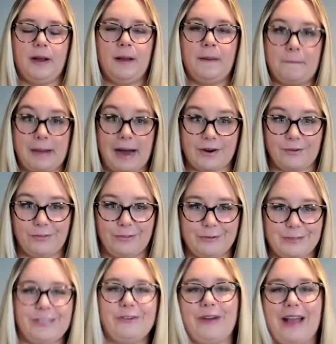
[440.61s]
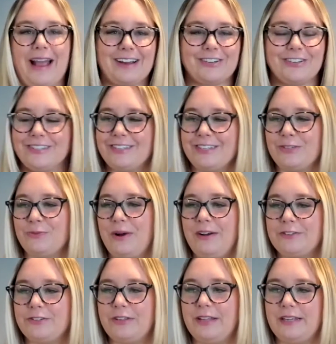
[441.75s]
model those interactions as well
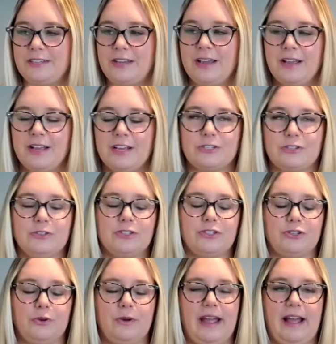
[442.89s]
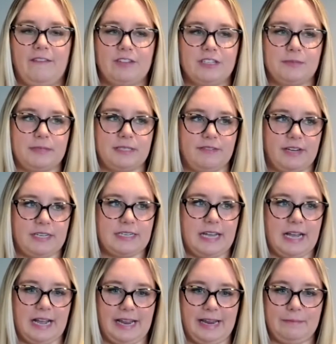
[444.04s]
so that students do have specific
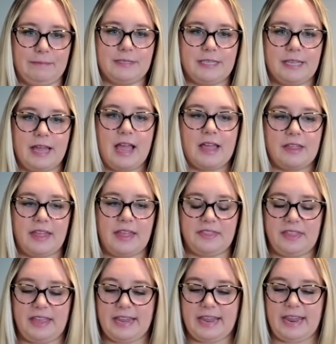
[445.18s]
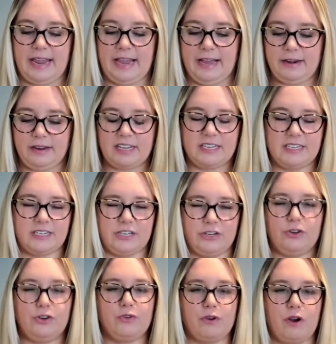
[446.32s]
times that they can continue
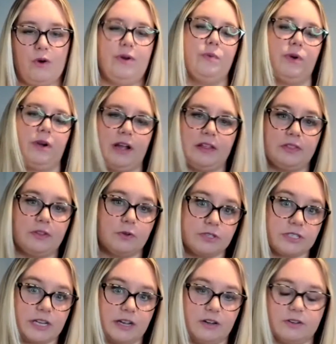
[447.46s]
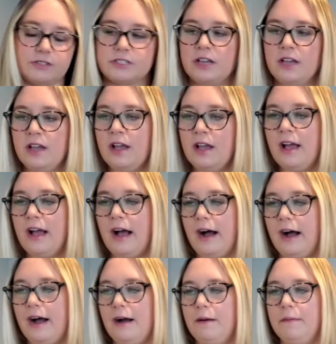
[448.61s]
to grow and work on those skills.
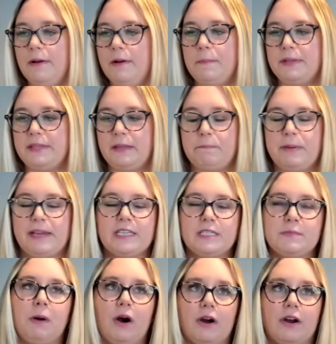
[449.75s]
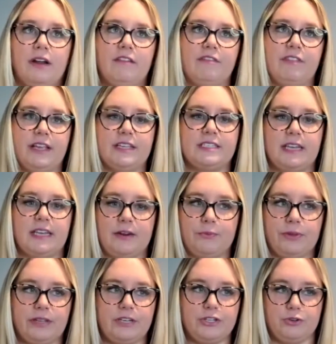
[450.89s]
But the biggest part of this that I
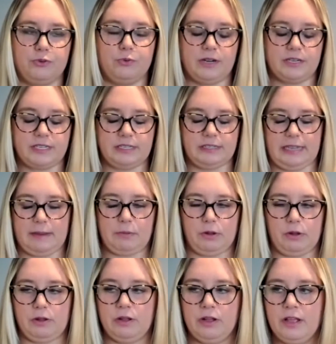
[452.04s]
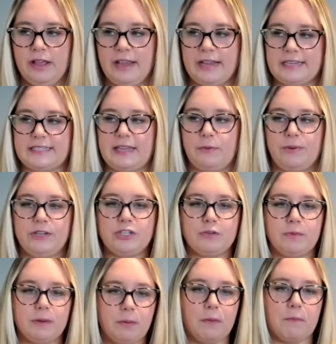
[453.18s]
really do want to label is that we should
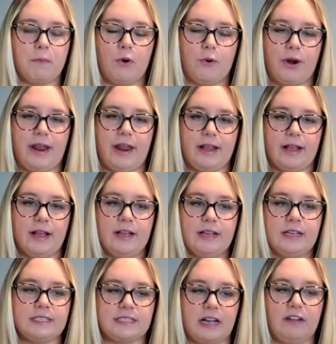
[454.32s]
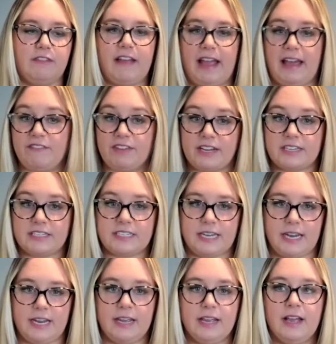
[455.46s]
be promoting
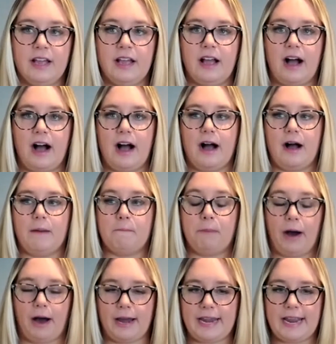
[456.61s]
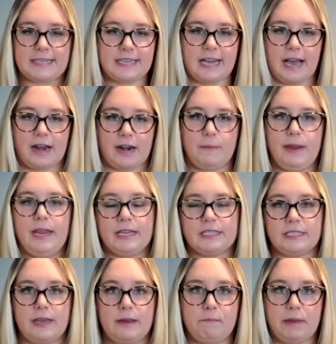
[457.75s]
self-advocacy. Body autonomy is
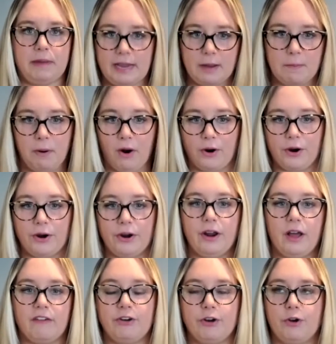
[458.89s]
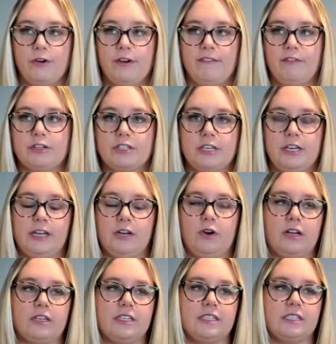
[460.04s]
a big part of neurodiversity and
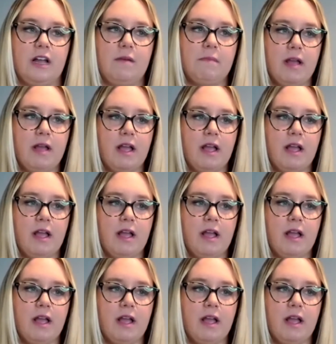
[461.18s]
autism.